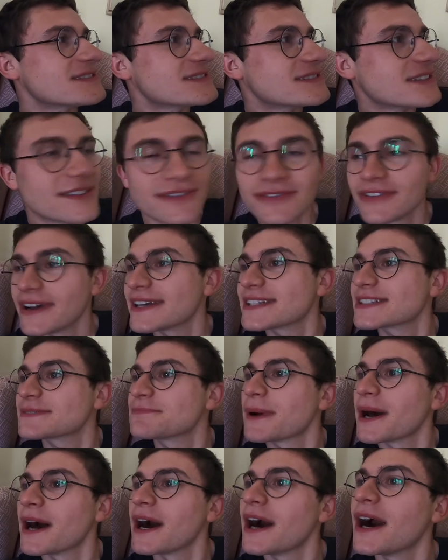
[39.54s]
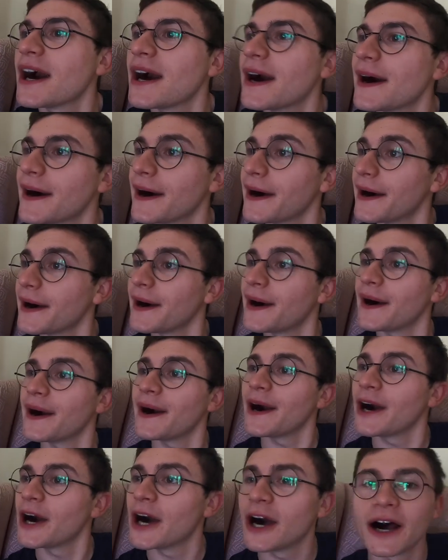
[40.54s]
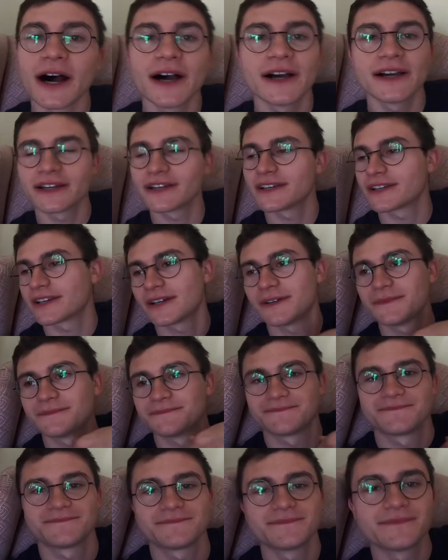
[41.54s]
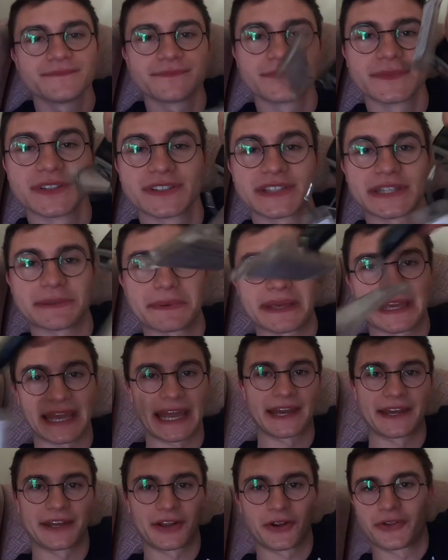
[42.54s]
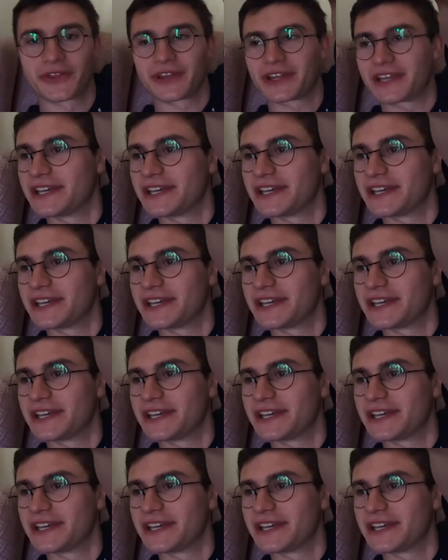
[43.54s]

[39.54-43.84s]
A Vespa. Here you go. See me handing her the keys.